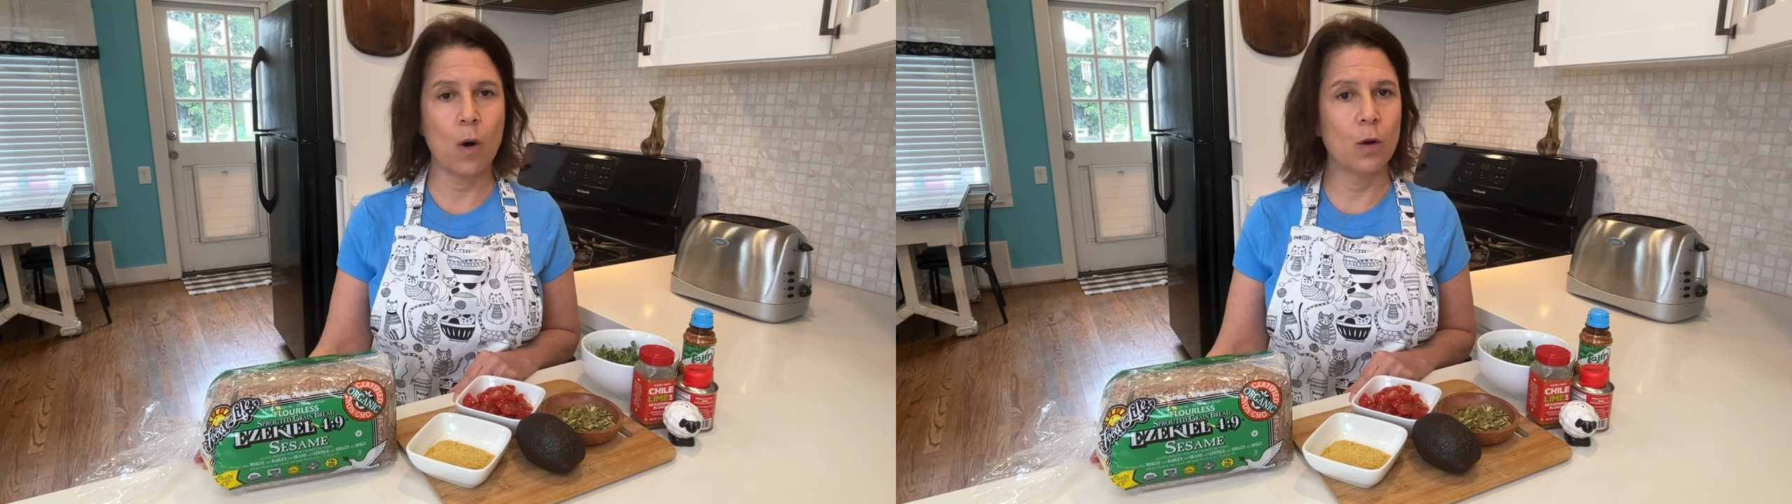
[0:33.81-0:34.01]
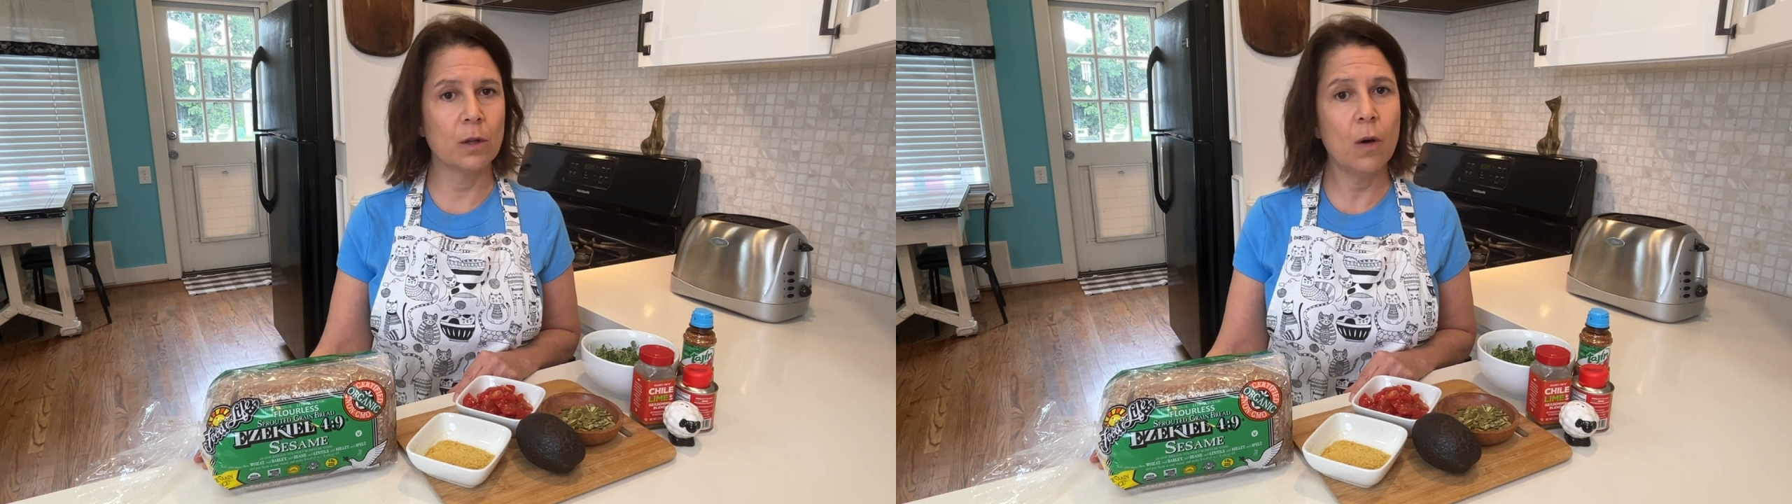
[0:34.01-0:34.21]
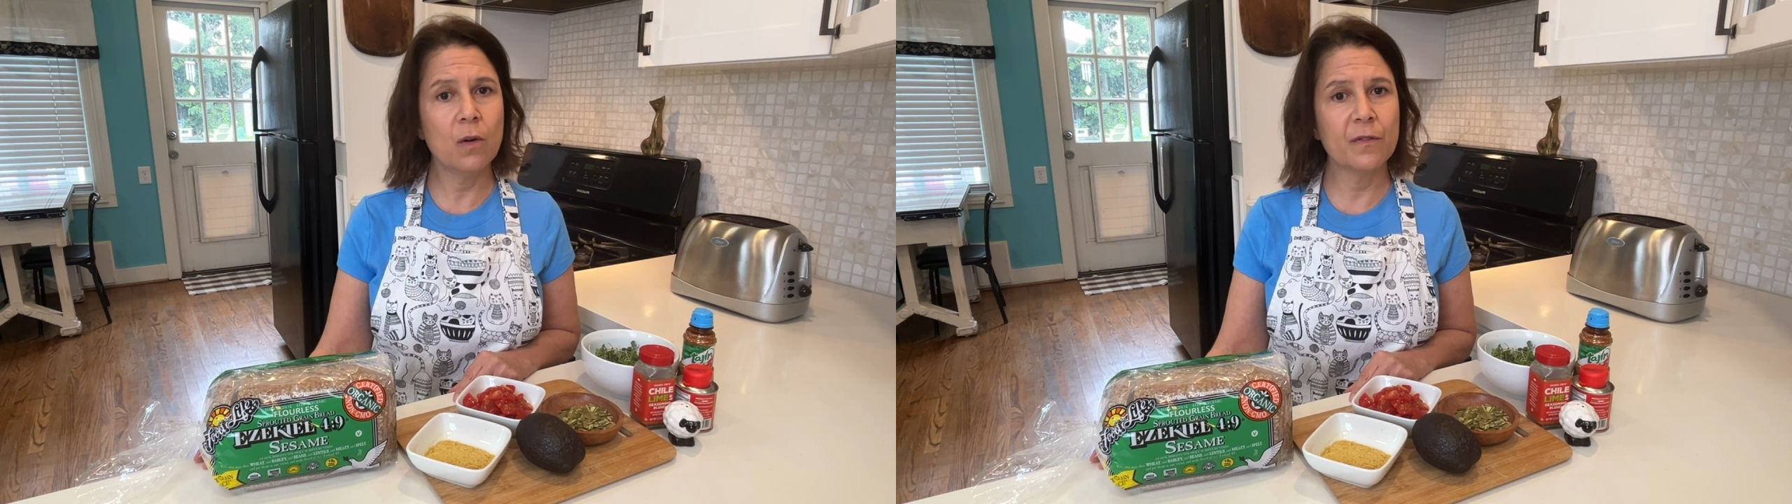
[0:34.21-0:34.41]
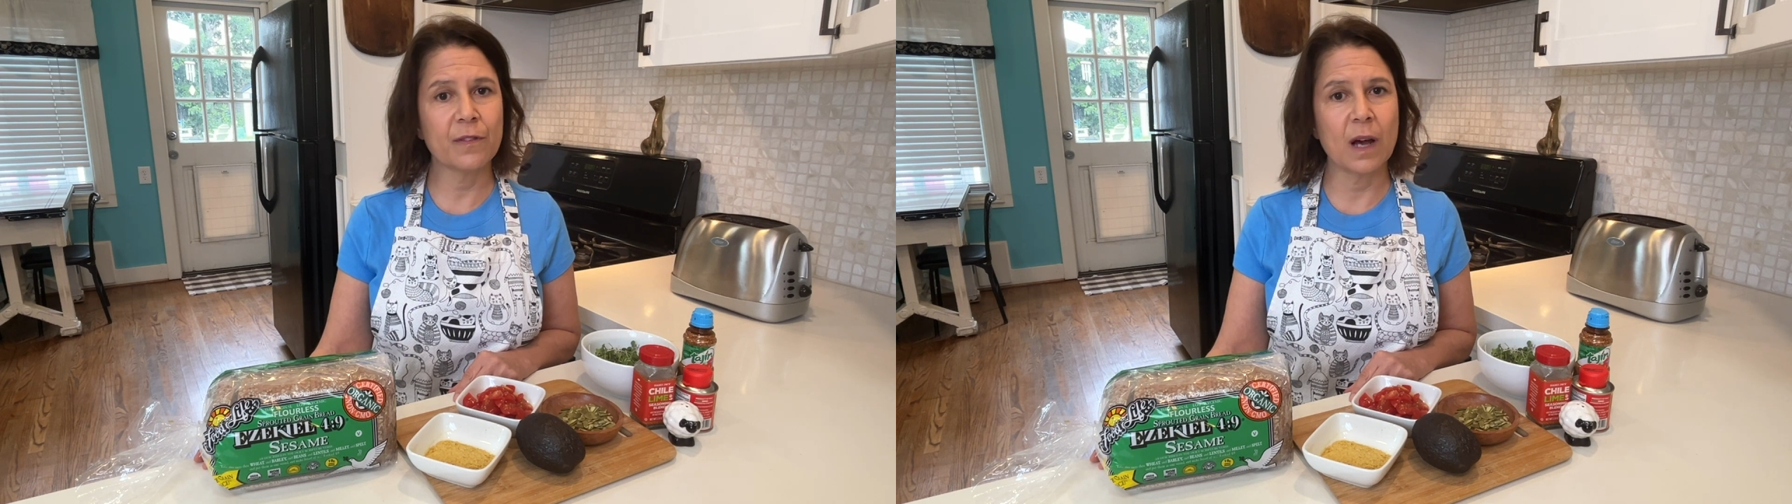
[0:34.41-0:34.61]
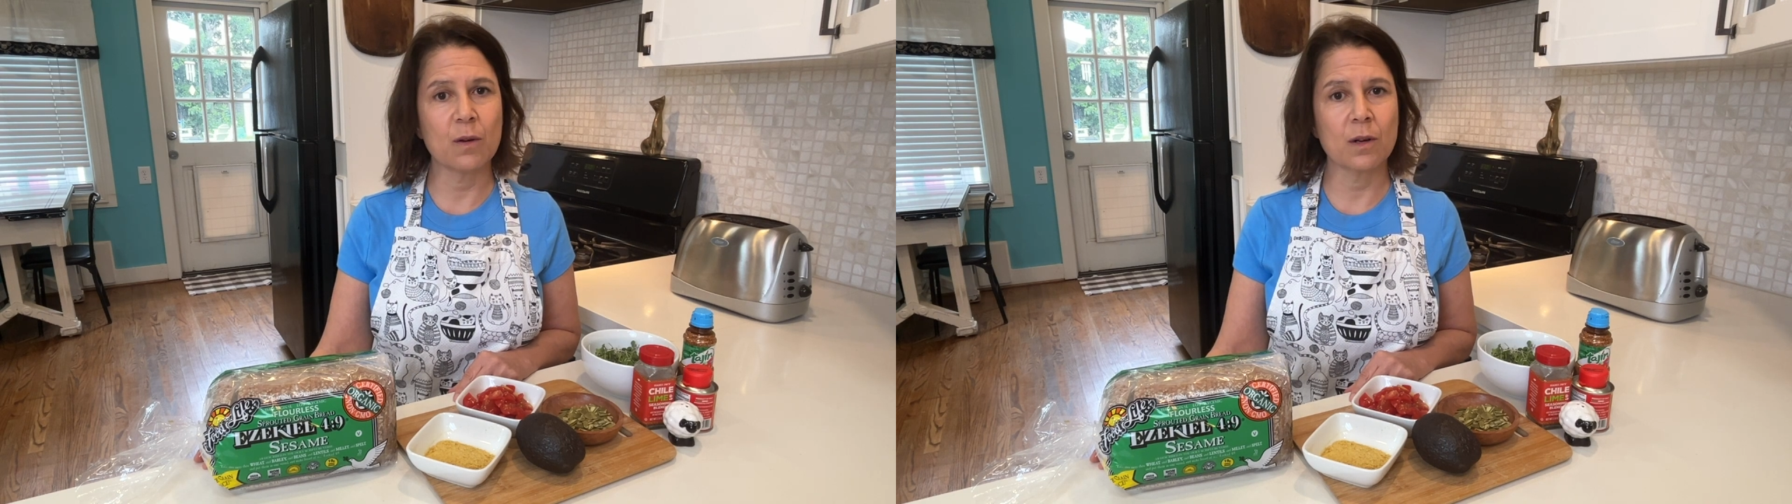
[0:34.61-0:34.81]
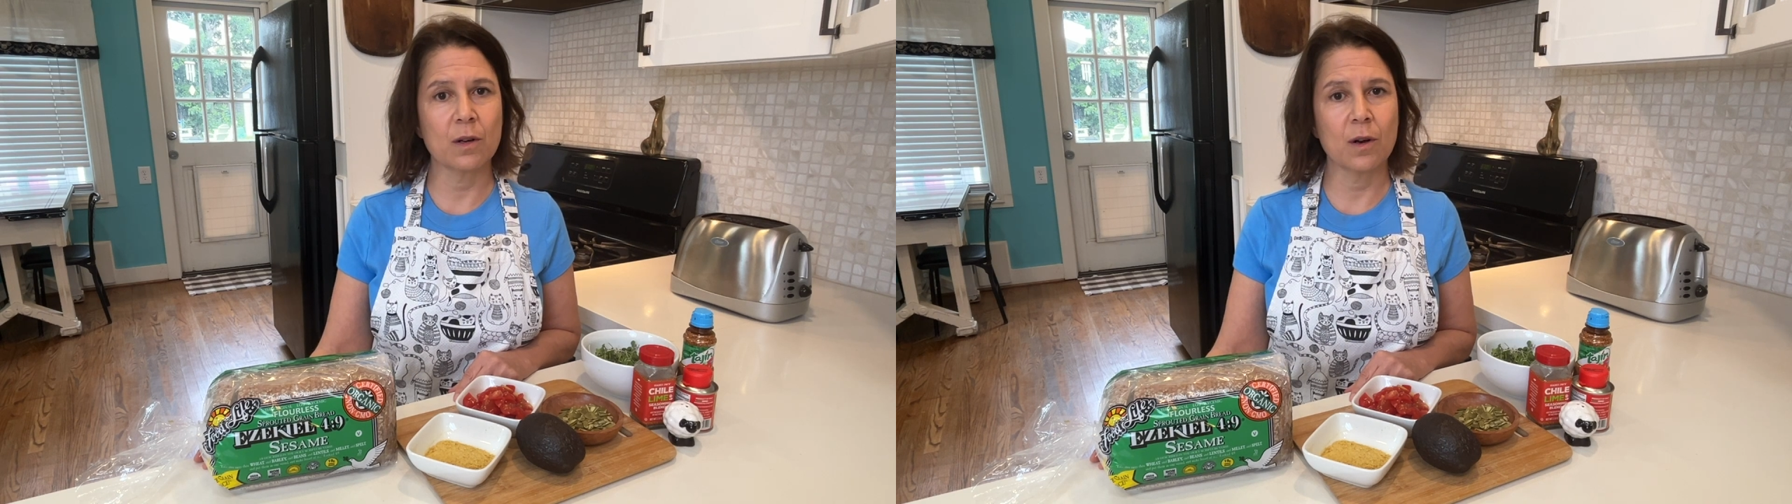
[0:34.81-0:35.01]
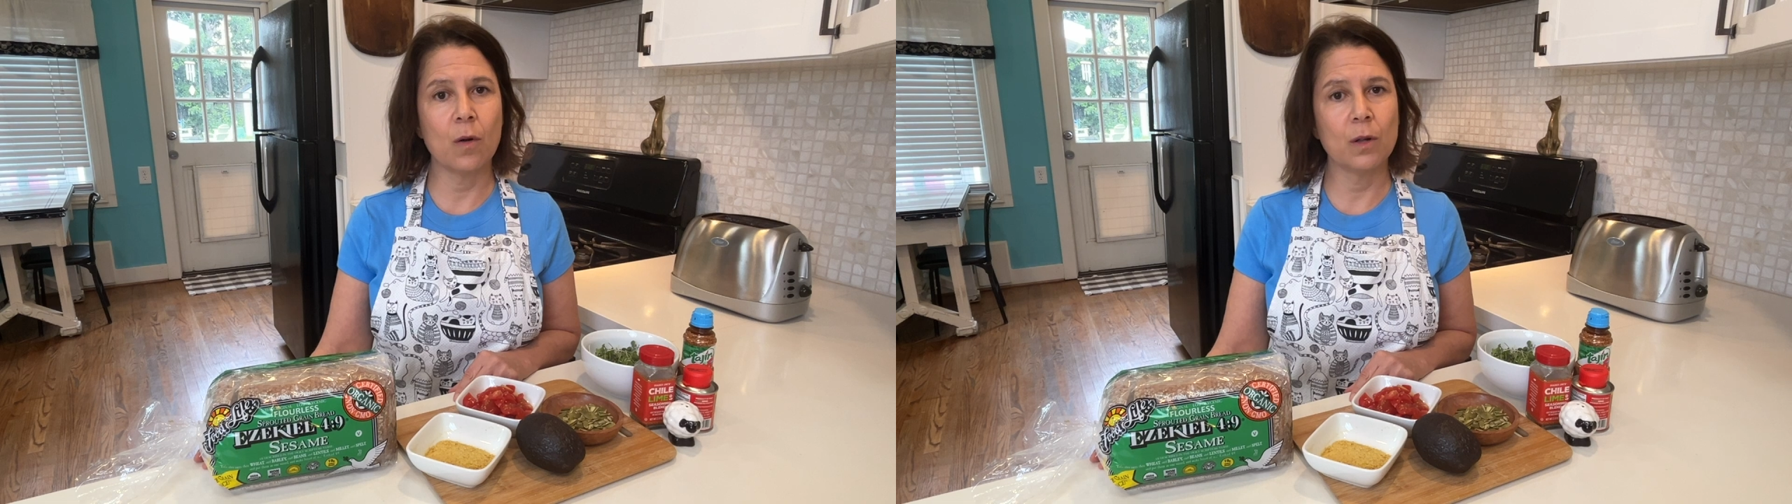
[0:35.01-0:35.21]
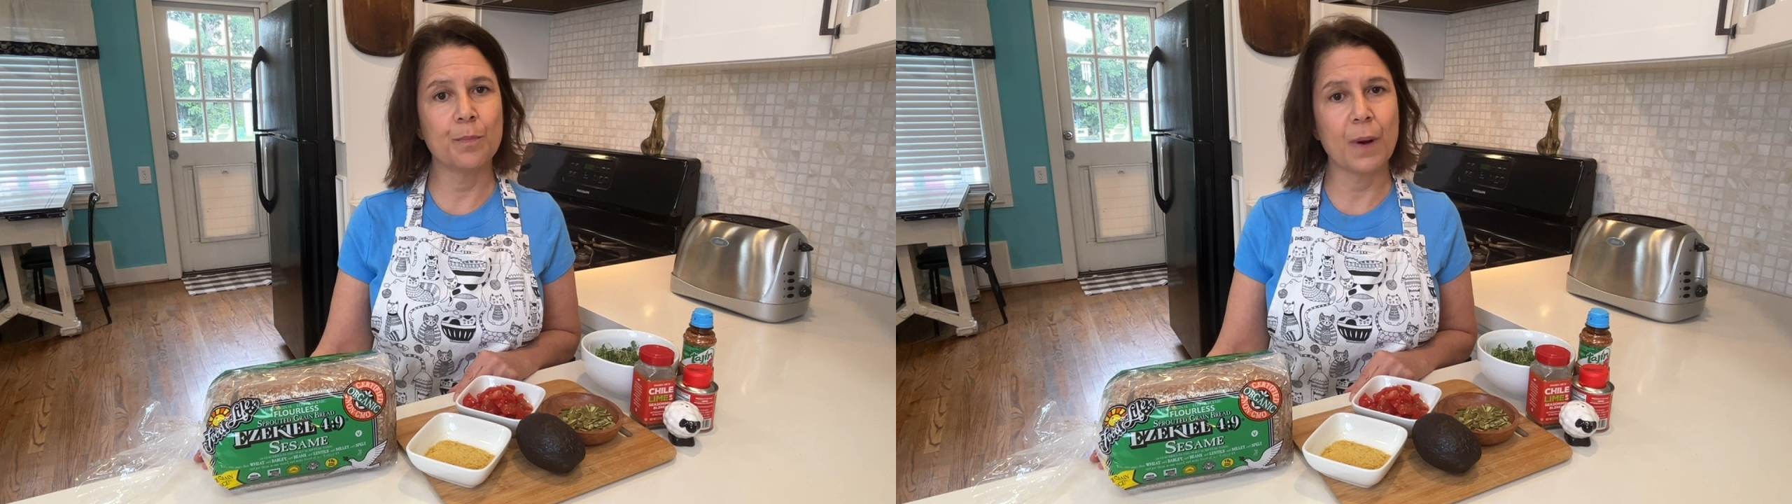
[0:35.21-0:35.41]
whole oat flour, or
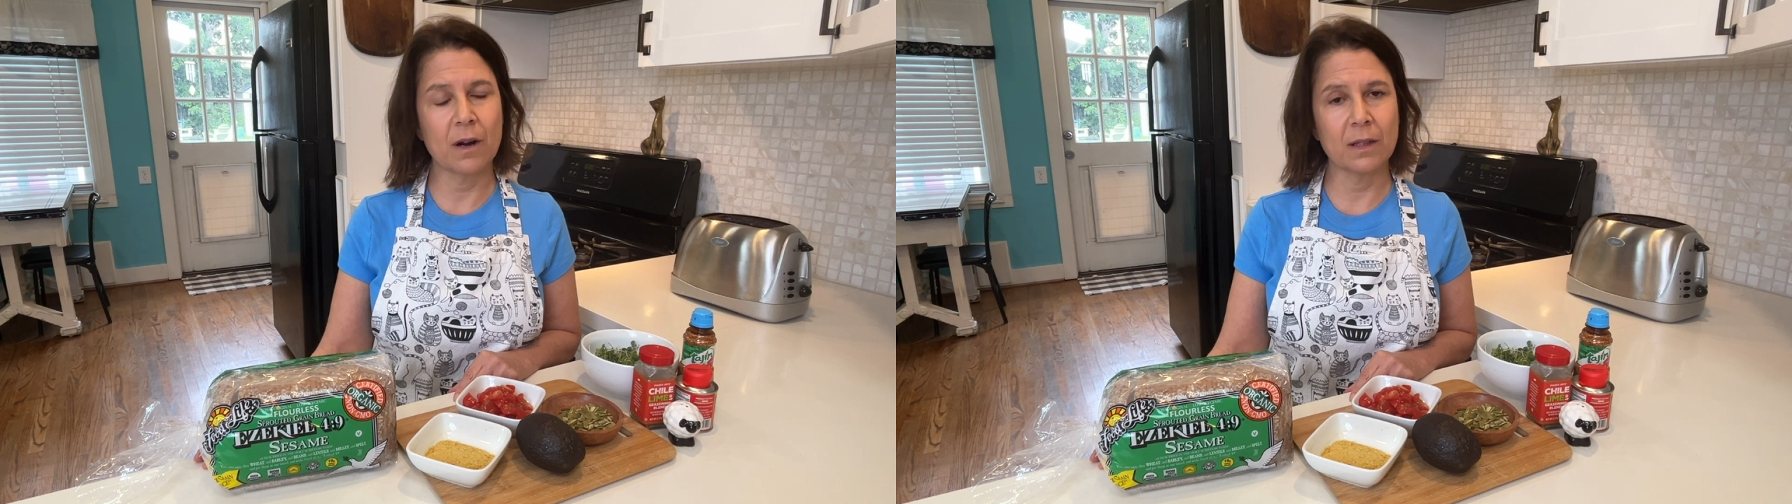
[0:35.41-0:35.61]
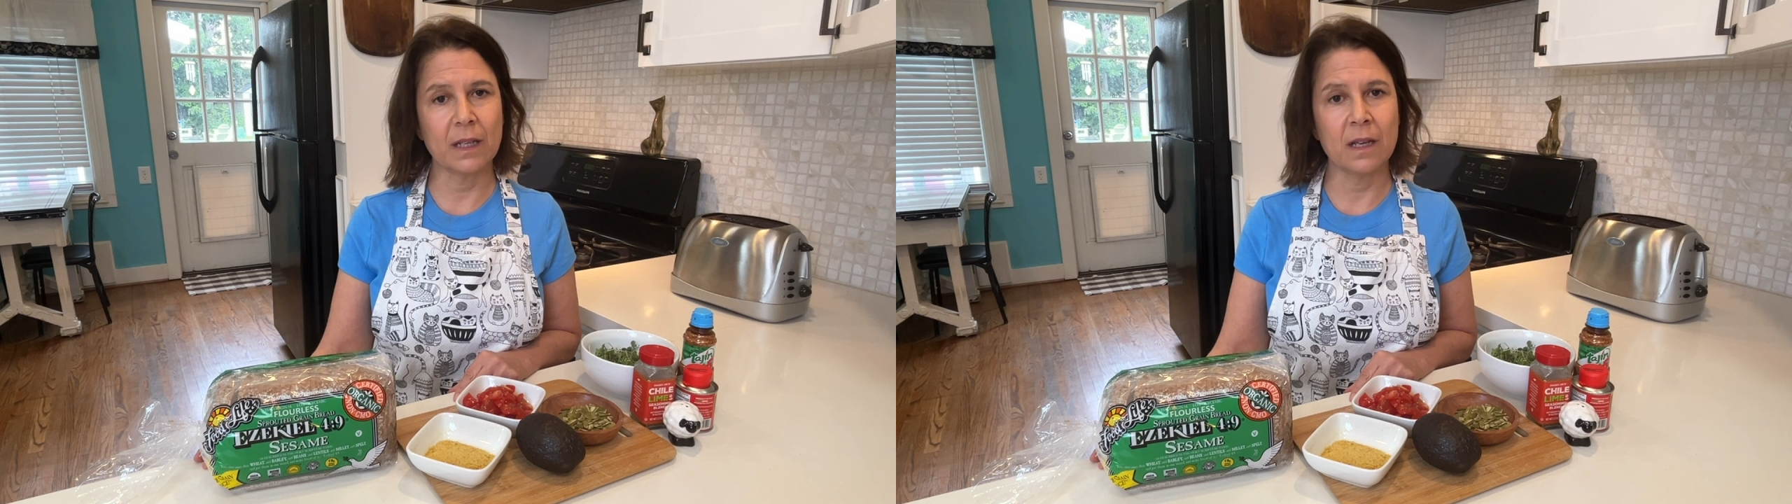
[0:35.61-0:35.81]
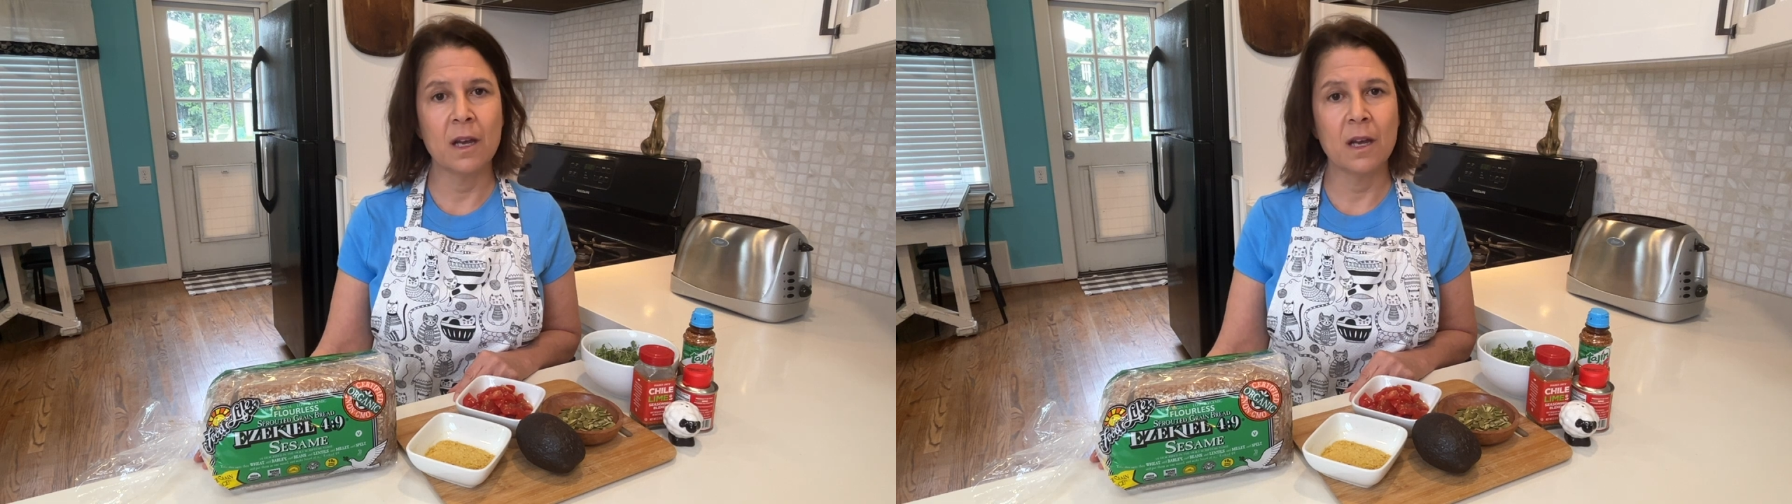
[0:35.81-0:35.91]
whole barley.